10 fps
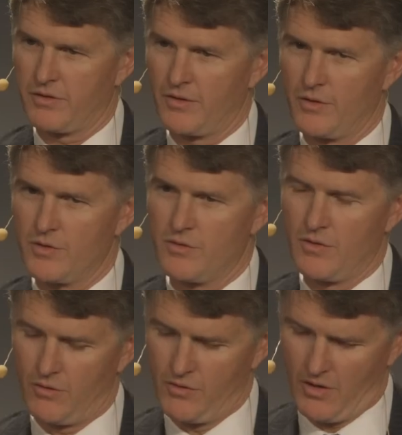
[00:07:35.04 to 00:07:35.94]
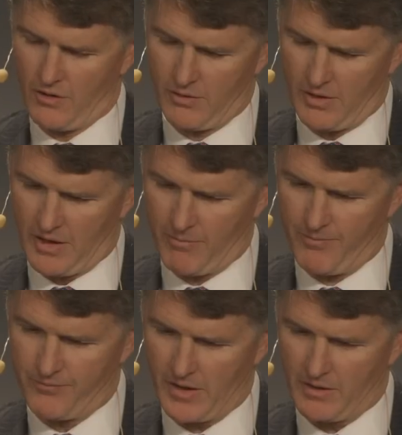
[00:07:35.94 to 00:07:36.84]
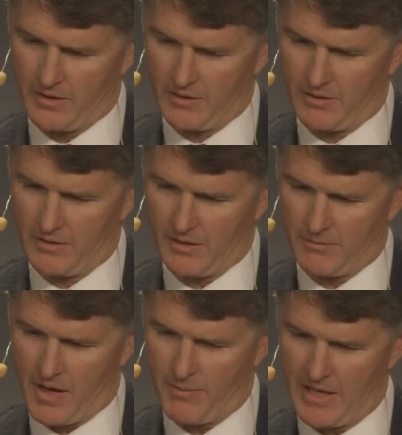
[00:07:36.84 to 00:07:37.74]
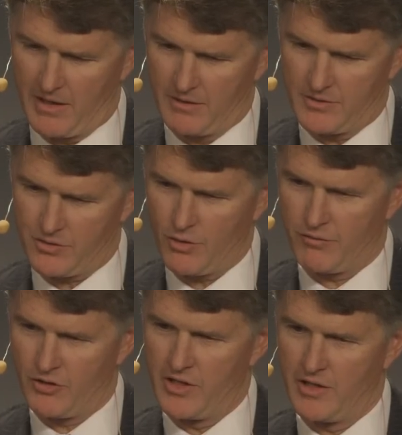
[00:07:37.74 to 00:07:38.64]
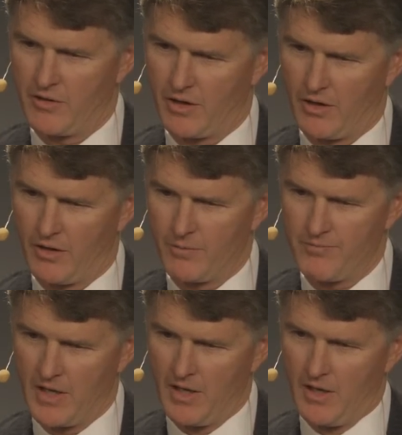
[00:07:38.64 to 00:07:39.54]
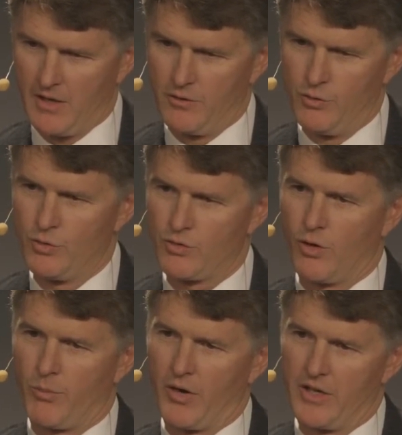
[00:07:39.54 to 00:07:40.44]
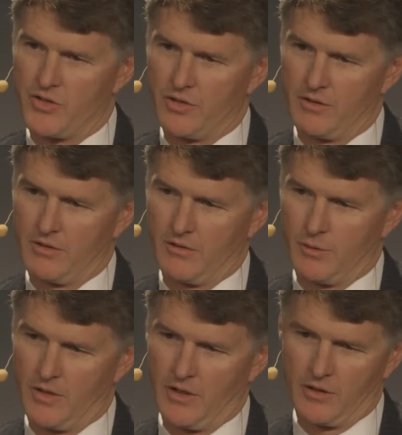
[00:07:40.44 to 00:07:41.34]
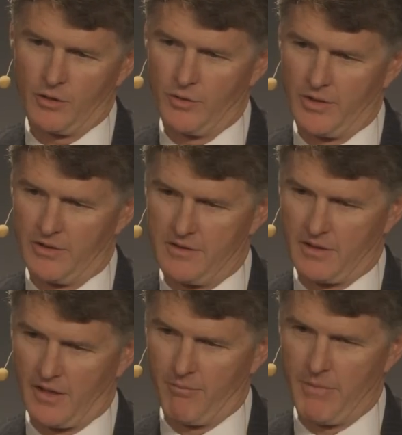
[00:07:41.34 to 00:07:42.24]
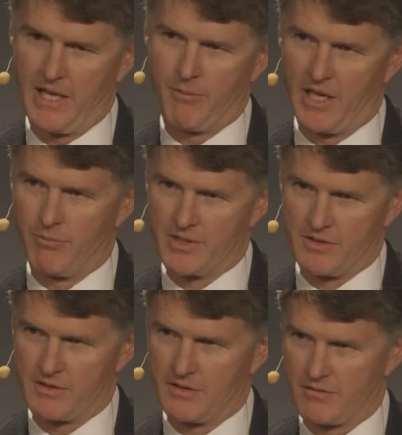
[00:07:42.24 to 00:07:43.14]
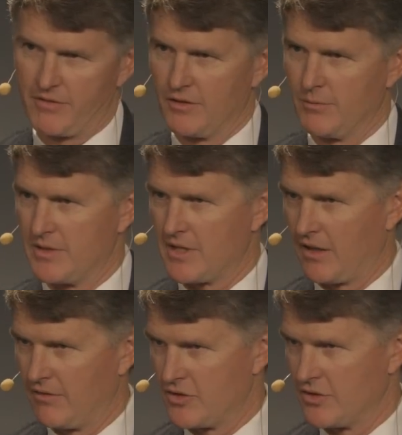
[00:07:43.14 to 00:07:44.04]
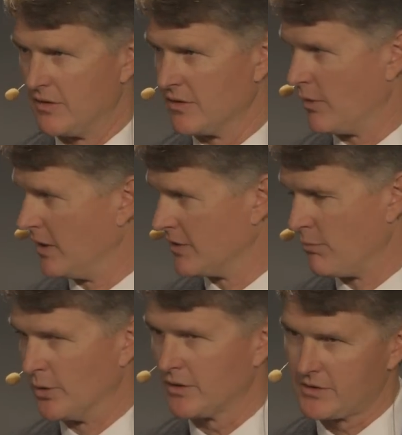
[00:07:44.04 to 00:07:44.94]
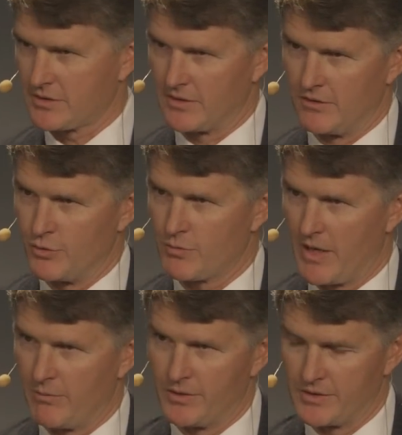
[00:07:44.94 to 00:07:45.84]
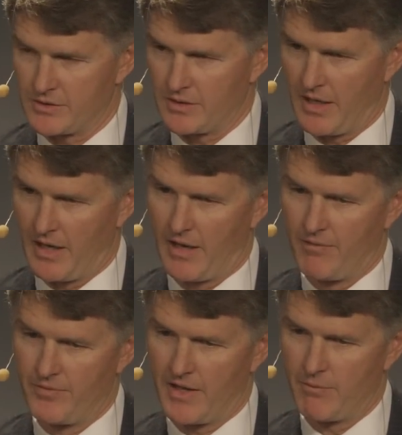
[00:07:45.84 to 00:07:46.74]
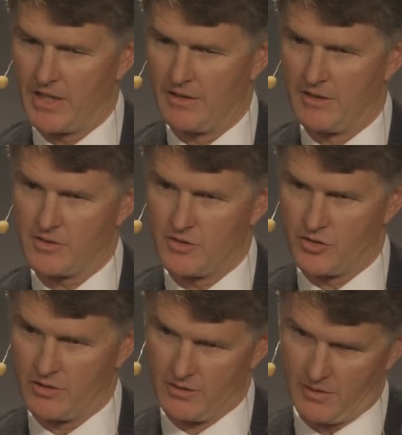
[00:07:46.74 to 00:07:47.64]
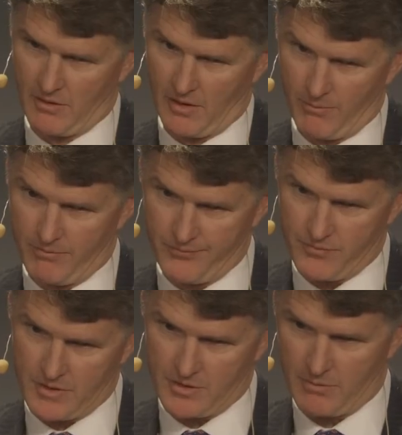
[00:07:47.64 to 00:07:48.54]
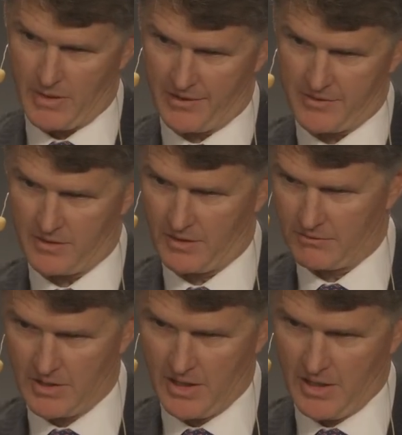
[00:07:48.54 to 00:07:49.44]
For those who don't know, um, uh, about a, just over a year ago, News Corporation w included uh, many, many businesses, film and television, as well as books and newspapers. And they made the decision um, just about, uh,